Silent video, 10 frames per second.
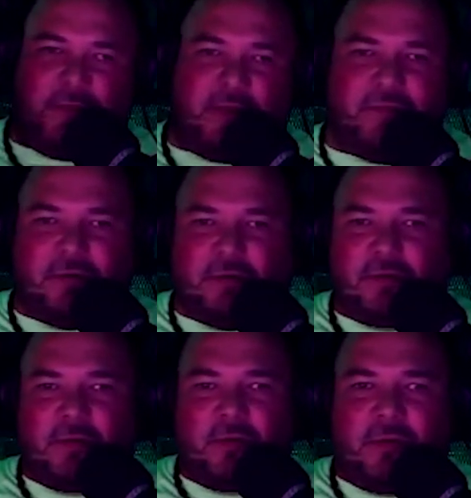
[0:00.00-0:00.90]
people.
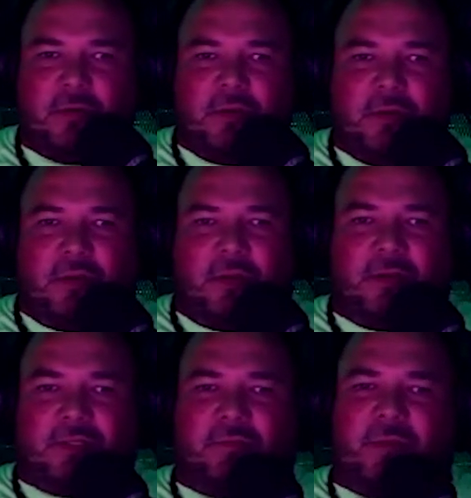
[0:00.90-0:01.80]
You
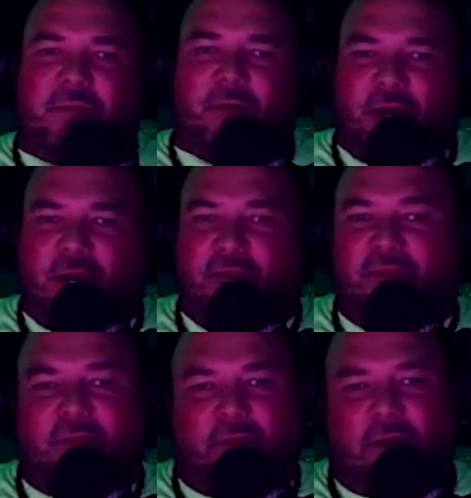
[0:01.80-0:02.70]
know, some people are in it
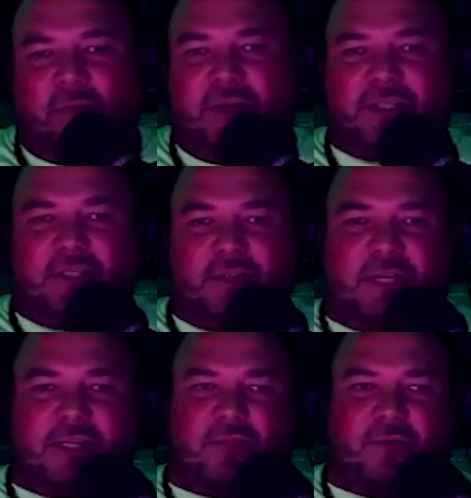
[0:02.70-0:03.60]
for the wrong reasons. So
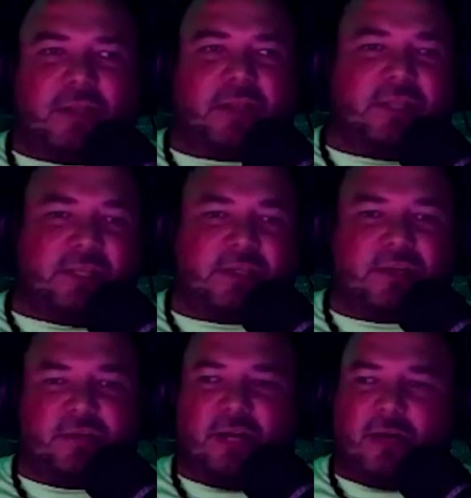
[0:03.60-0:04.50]
that's one of the things that
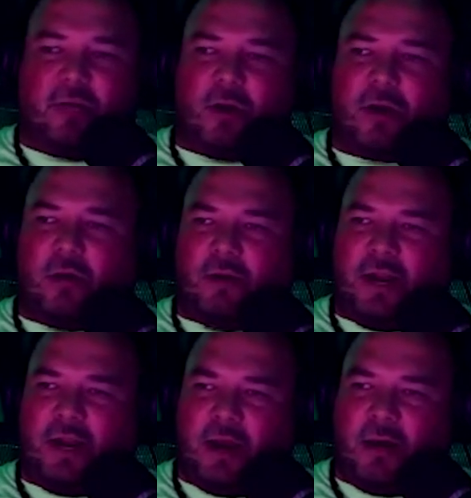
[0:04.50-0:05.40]
they're trying to work on
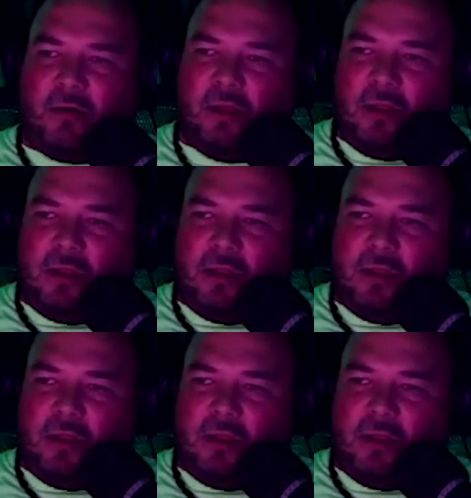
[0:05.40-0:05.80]
right now.